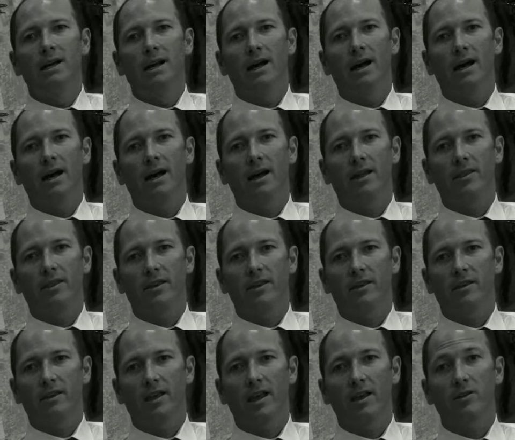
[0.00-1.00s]
I think
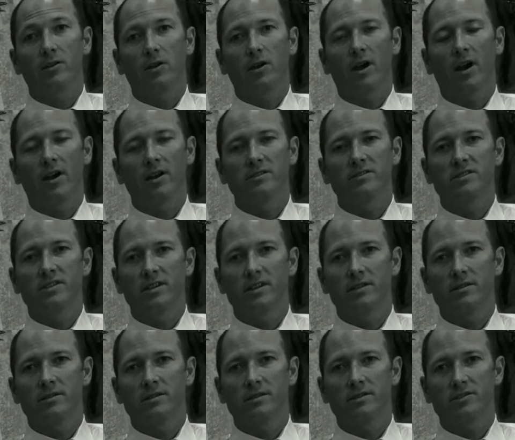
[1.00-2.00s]
ankle guards in
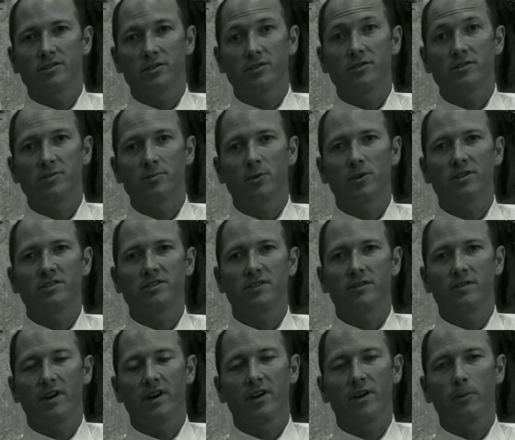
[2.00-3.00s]
certain sports are
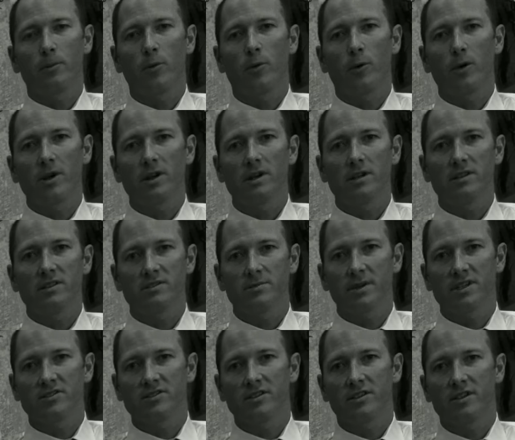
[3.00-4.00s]
very important,
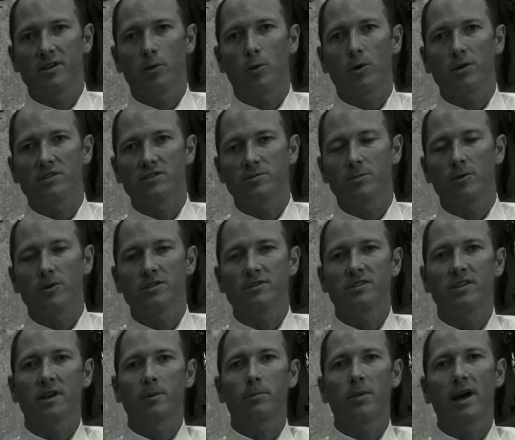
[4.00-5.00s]
especially court
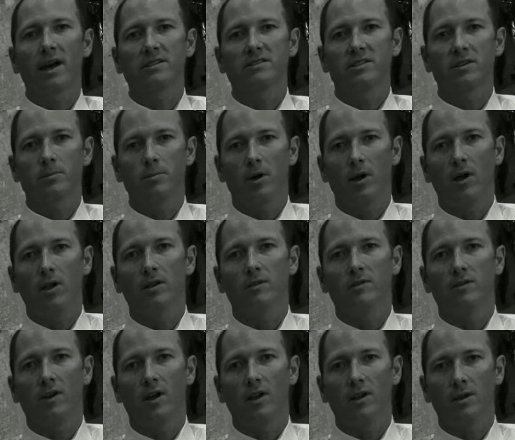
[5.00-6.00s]
sports like basketball
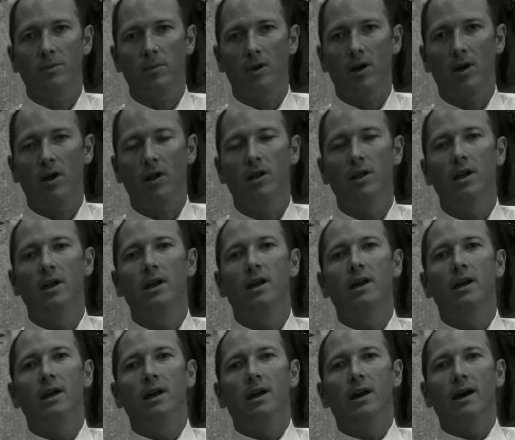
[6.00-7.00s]
and volleyball.
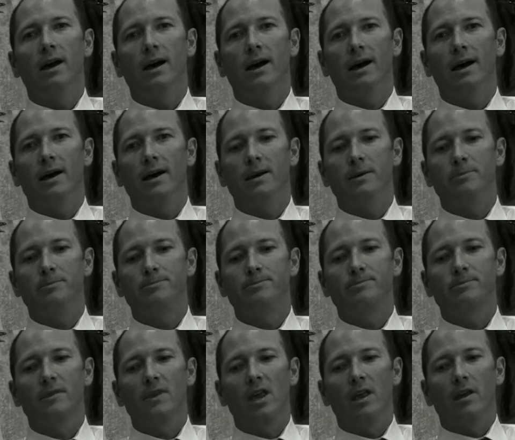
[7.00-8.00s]

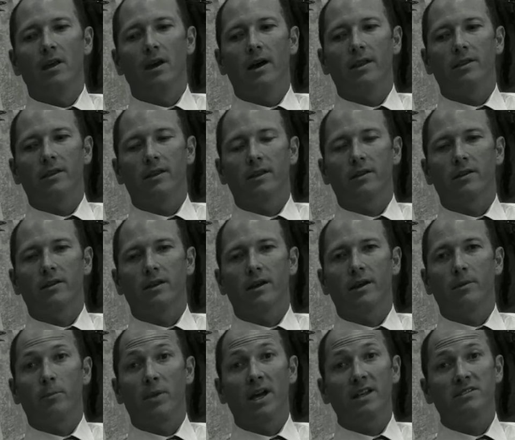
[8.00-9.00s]
I think
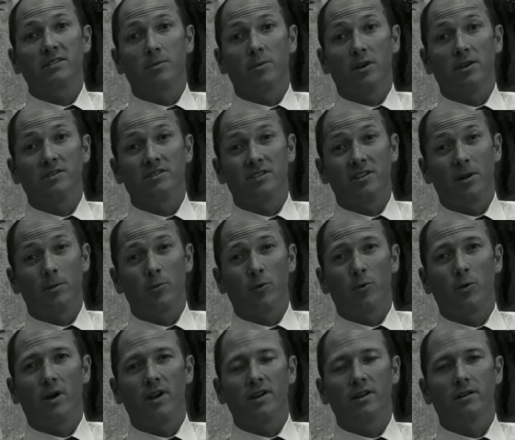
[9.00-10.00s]
basketball is the
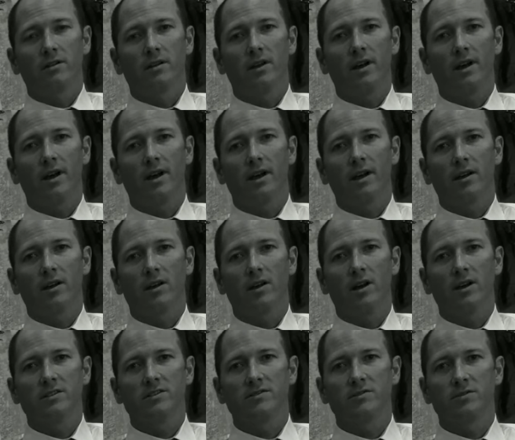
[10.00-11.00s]
#1
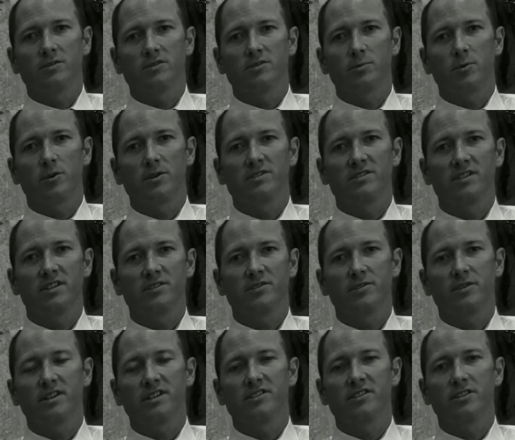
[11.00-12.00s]
cause for sports
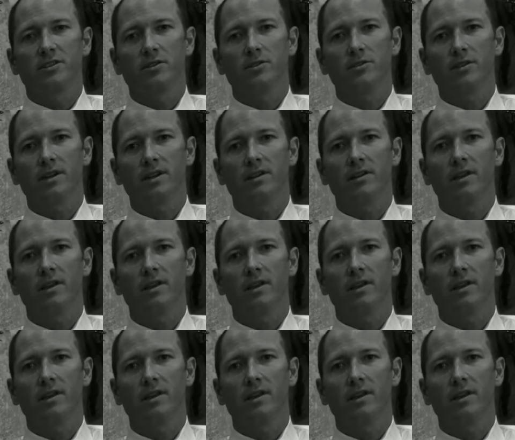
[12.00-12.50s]
injury in children,